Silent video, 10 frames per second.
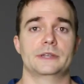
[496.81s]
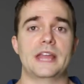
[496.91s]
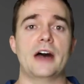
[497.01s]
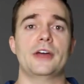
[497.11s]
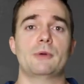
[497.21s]

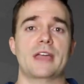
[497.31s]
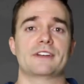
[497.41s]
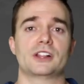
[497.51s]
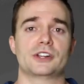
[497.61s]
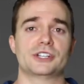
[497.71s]
Now that we
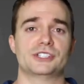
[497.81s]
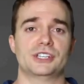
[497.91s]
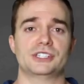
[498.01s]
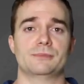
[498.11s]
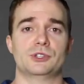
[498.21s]
have a clear
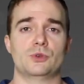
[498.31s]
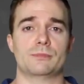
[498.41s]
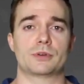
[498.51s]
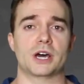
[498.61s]
distinction between